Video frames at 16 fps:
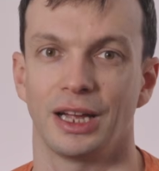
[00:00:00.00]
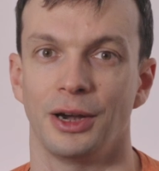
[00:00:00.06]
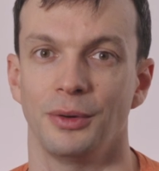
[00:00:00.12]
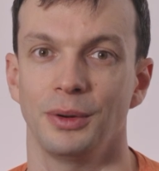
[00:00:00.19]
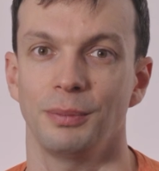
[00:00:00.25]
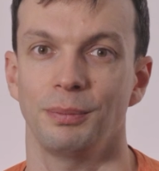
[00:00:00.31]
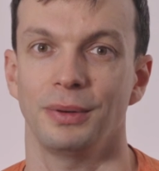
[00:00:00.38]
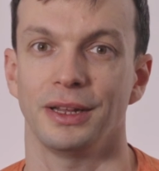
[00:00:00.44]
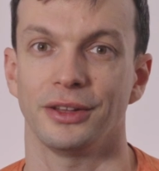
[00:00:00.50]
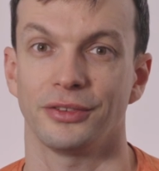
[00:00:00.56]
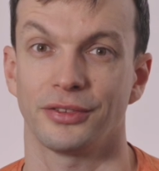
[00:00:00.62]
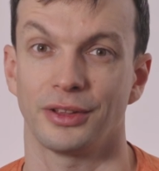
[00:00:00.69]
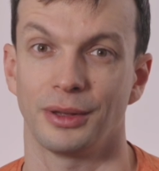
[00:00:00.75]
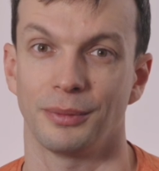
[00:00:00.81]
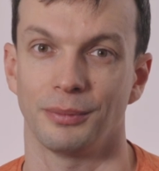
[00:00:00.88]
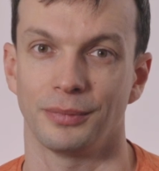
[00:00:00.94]
I
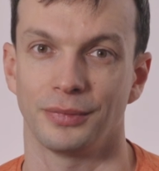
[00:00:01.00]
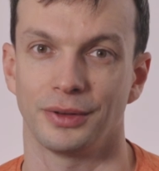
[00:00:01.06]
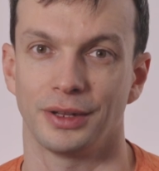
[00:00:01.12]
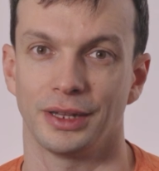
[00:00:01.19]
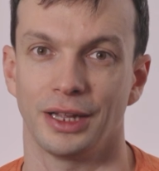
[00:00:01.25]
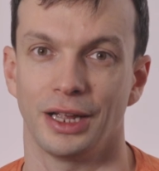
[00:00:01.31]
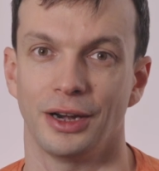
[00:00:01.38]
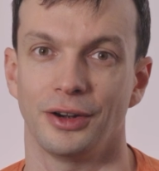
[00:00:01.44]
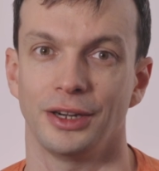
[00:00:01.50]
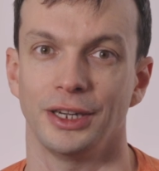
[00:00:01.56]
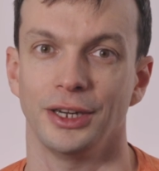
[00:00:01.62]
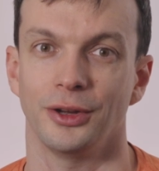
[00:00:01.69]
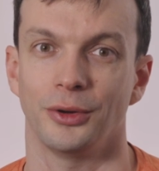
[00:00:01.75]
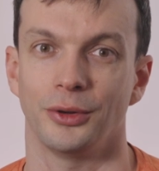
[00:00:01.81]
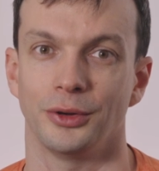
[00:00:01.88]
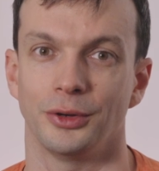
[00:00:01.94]
replaced them
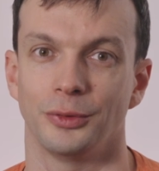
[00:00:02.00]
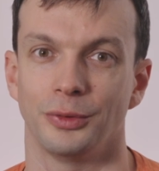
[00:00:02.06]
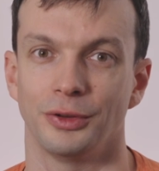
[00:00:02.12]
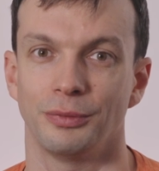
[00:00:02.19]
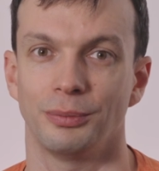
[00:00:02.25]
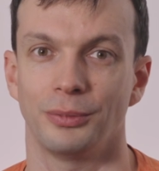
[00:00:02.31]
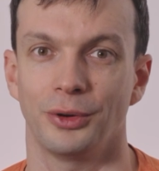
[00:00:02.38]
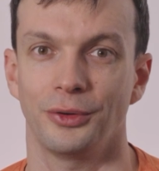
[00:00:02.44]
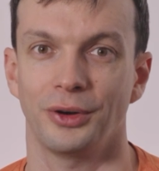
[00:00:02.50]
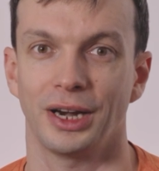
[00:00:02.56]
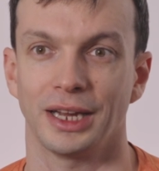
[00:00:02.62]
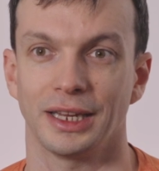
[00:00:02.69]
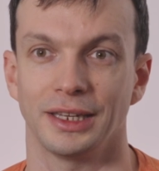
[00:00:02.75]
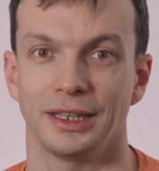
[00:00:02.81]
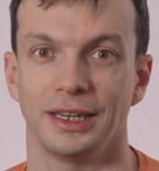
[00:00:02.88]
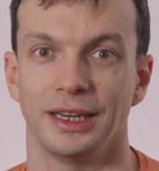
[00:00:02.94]
early on with more
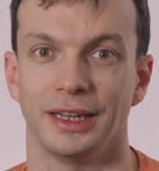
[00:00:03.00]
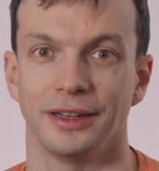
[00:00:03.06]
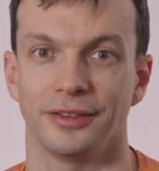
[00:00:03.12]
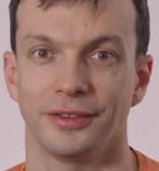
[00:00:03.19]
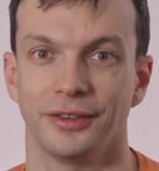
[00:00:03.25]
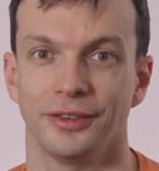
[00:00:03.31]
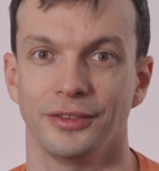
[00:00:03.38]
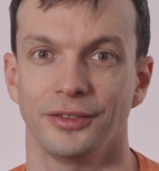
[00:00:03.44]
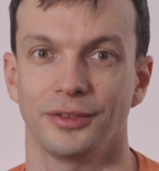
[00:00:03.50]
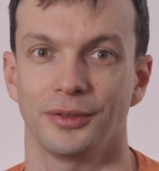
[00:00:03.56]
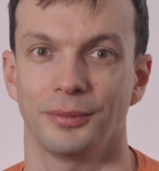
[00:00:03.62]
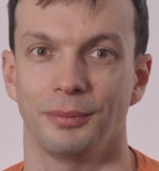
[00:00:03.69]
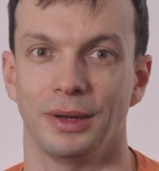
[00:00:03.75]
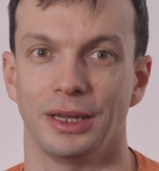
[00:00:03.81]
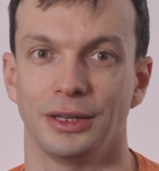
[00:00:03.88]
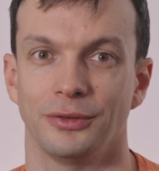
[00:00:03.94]
rugged laces
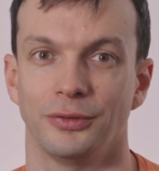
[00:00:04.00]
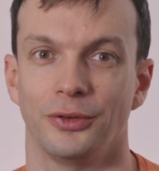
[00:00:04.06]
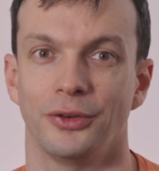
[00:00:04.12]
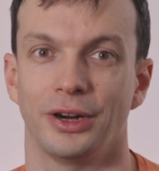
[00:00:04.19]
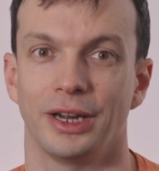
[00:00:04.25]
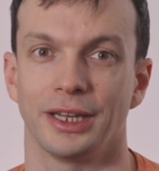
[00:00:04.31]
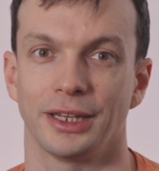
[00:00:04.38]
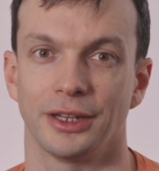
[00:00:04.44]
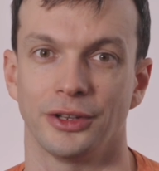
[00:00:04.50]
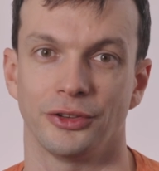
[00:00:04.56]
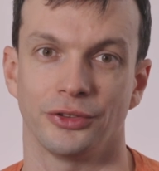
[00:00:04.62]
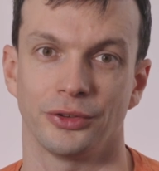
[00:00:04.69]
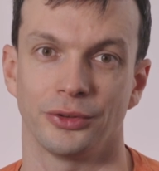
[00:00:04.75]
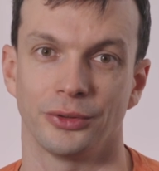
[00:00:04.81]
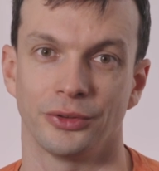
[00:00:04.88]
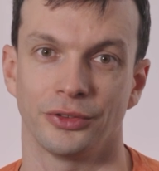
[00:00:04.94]
meant for hiking
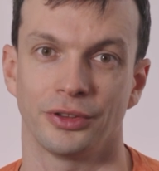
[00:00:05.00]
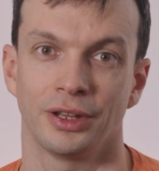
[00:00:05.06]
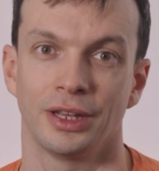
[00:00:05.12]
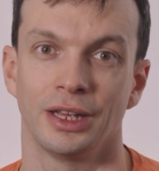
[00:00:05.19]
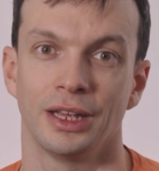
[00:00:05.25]
shoes,